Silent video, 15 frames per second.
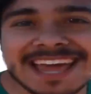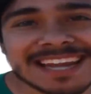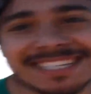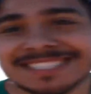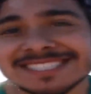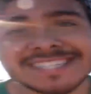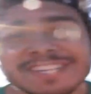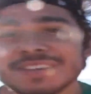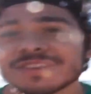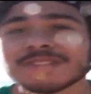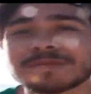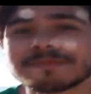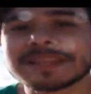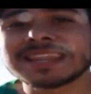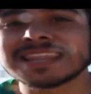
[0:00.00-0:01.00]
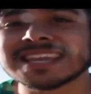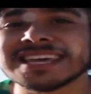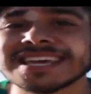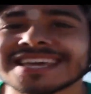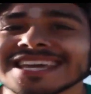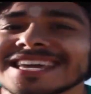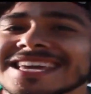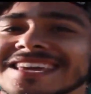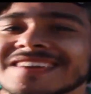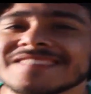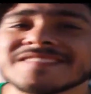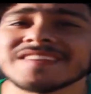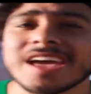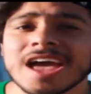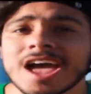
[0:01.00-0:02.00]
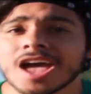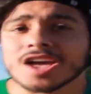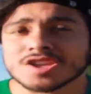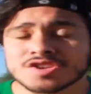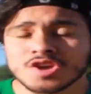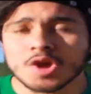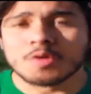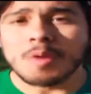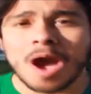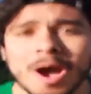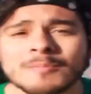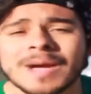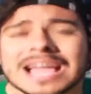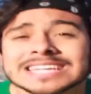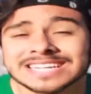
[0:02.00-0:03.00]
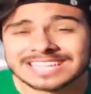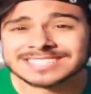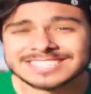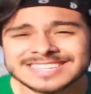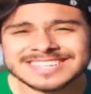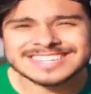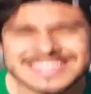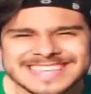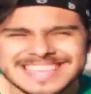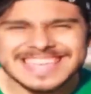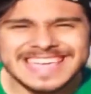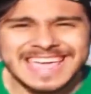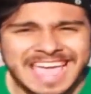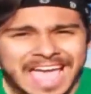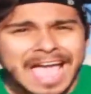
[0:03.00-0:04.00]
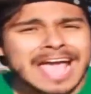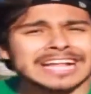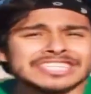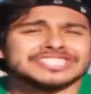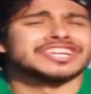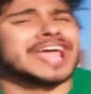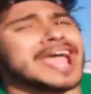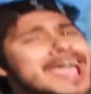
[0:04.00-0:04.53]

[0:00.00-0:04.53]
did you a lot of justice with everything. The song choice was for me. I thought it